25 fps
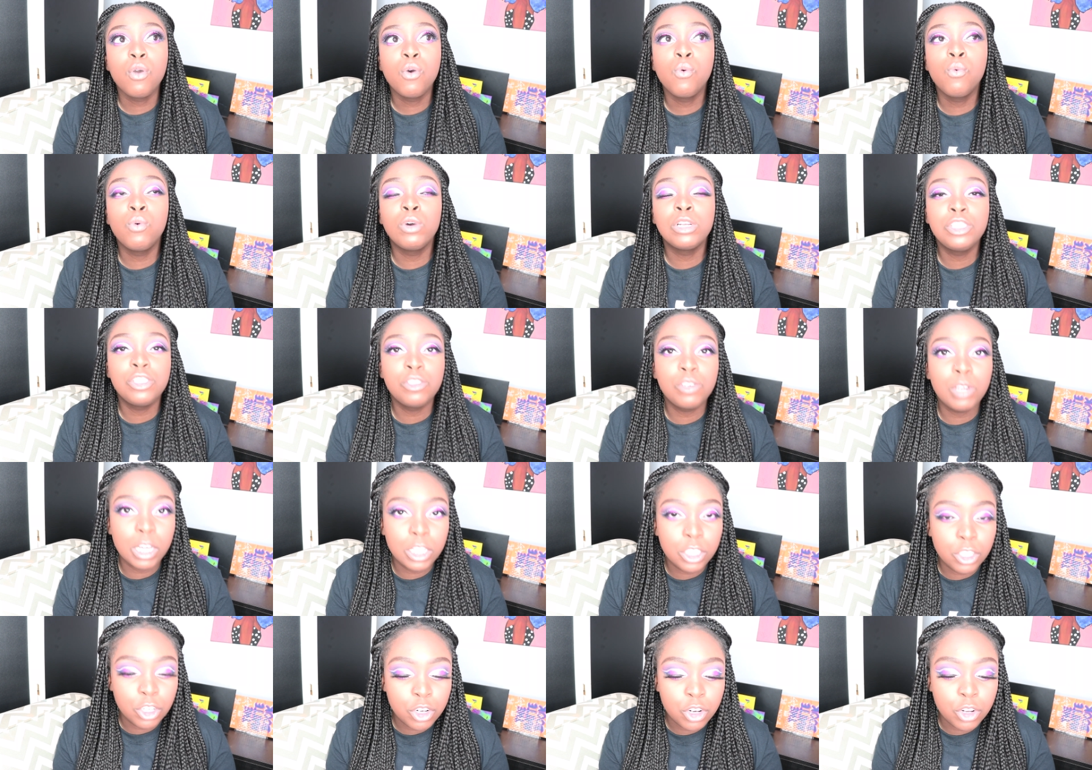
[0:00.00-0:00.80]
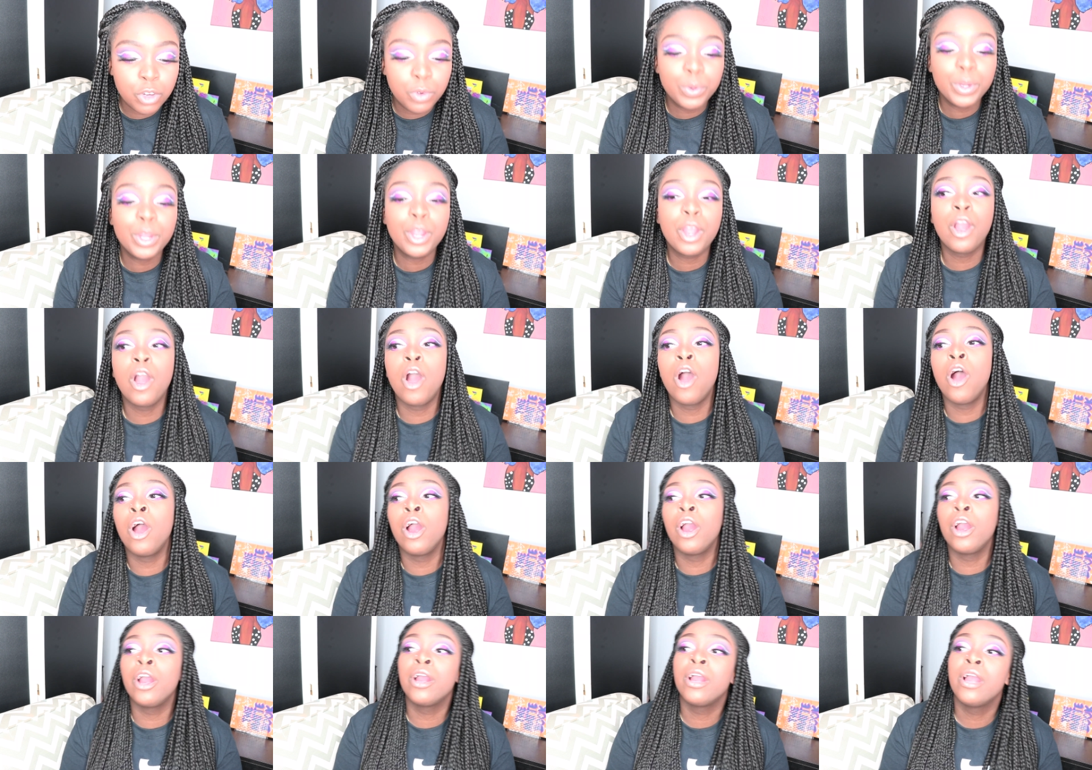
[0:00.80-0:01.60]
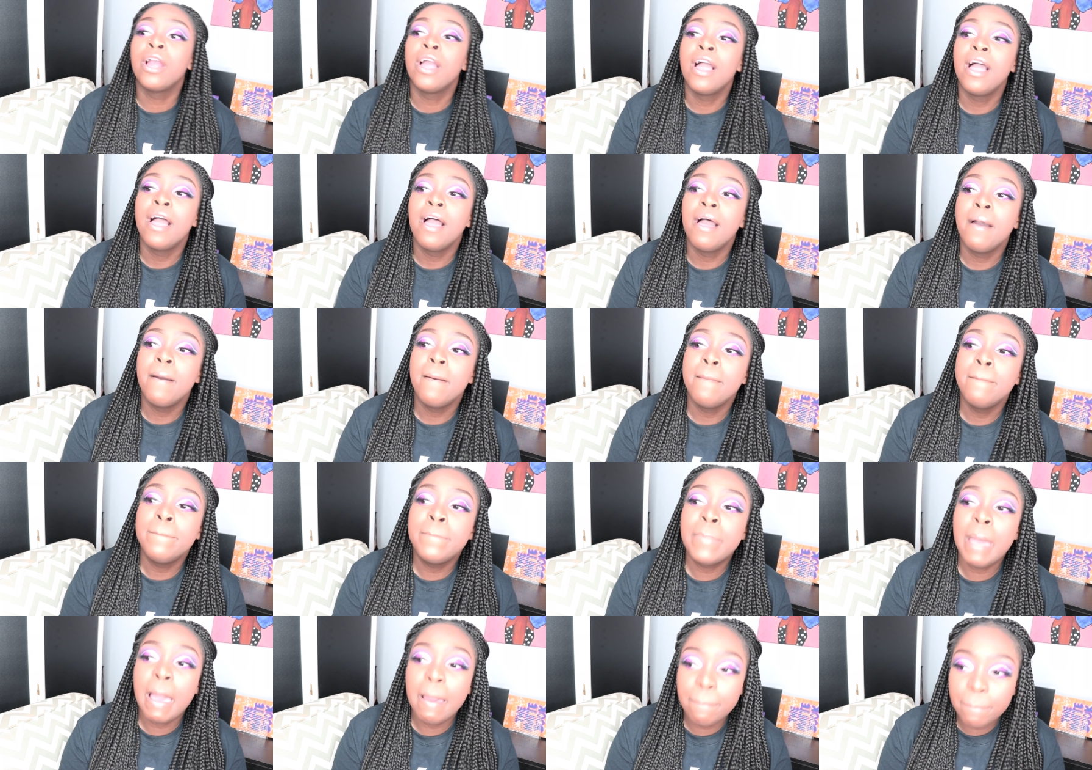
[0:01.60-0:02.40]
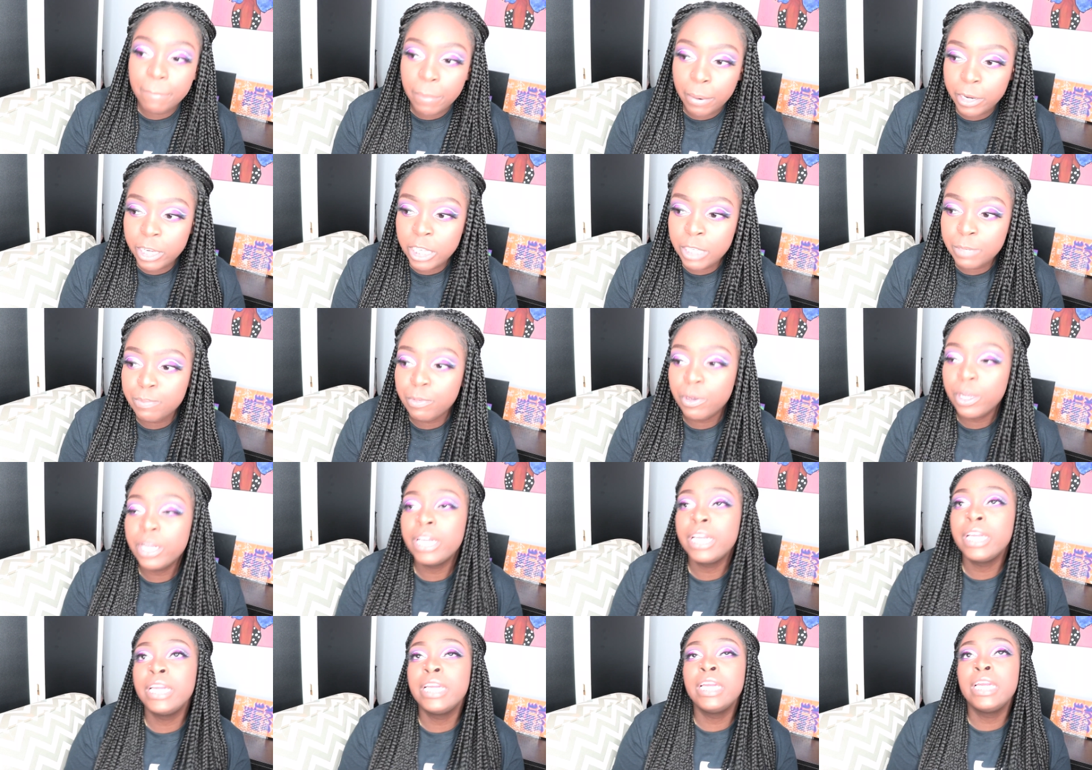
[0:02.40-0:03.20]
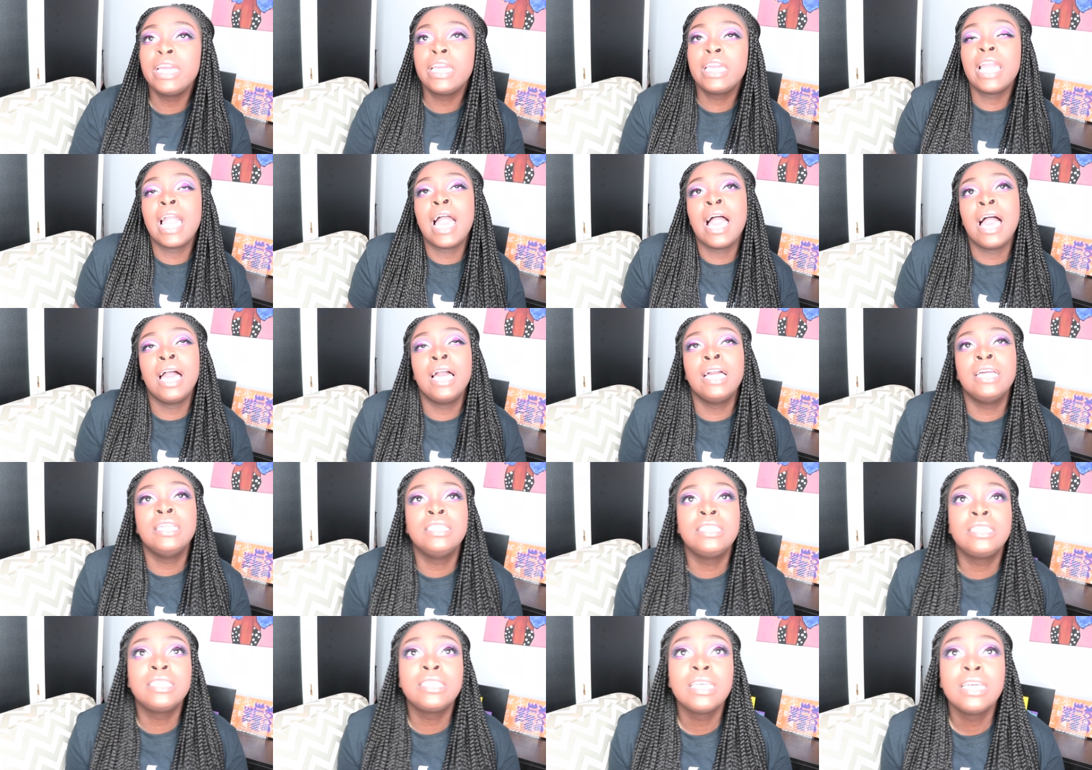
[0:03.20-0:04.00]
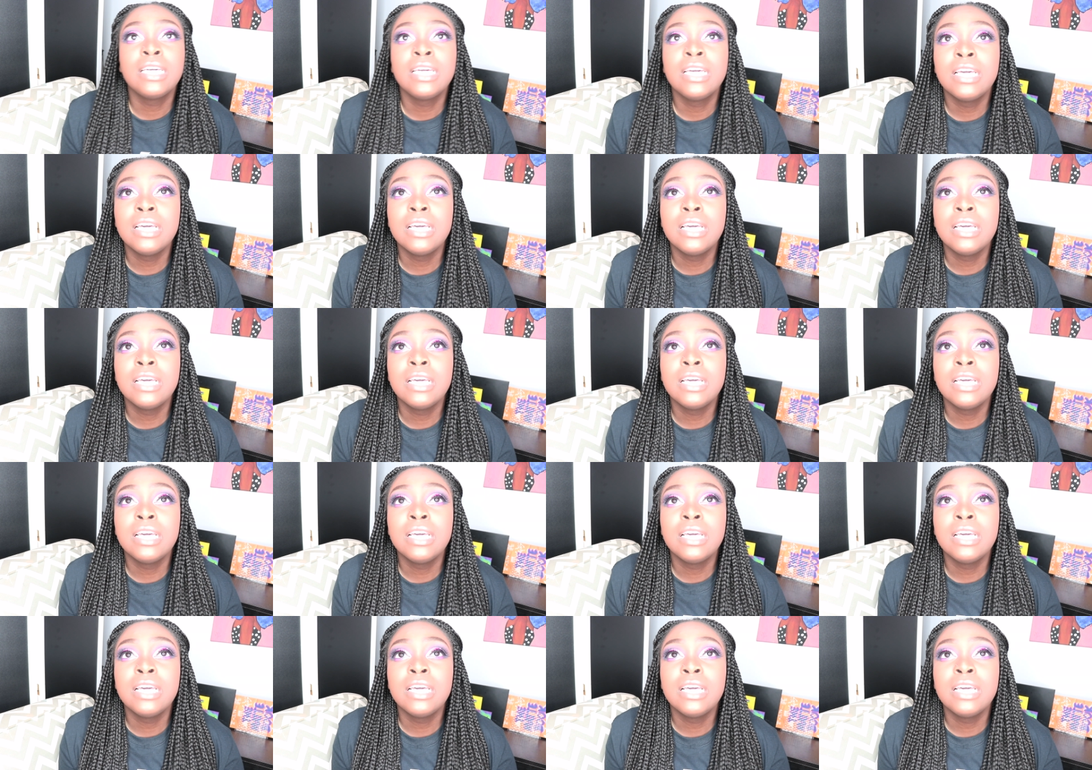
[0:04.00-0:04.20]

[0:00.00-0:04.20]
what you guys are doing are pepper spraying and